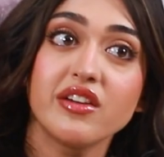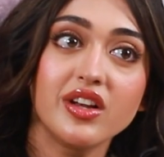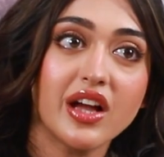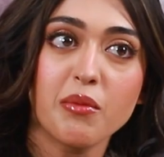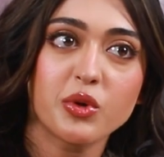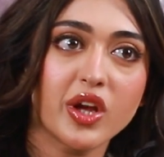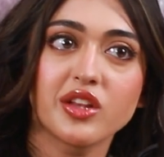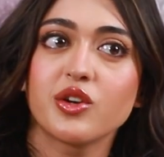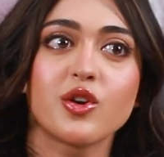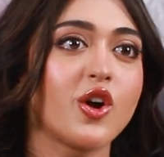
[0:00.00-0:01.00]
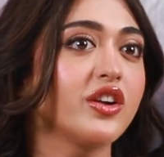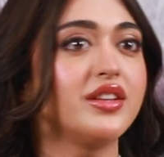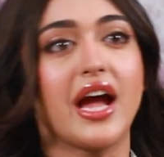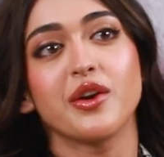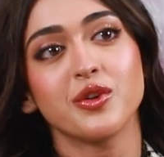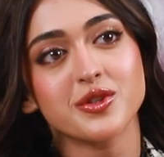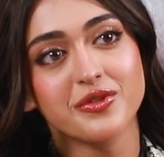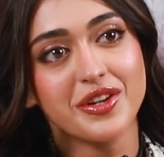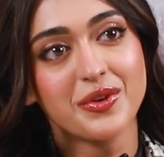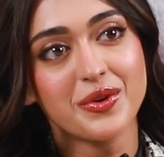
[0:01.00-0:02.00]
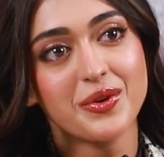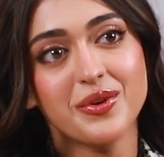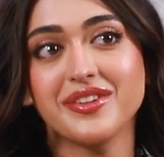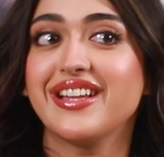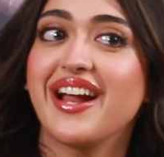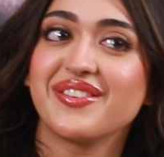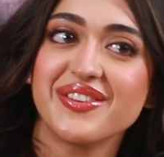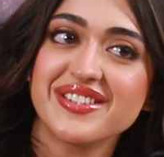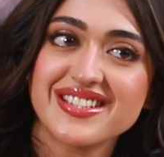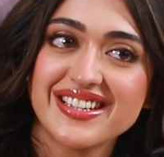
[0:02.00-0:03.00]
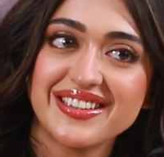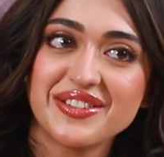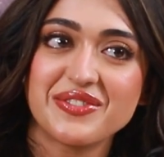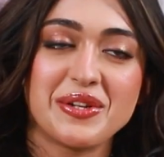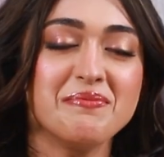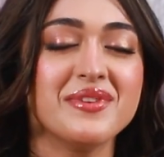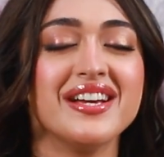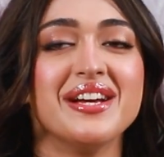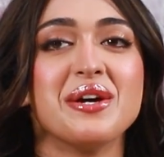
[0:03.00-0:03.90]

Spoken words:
they will come together or not, that also we don't know. That you will see in the film.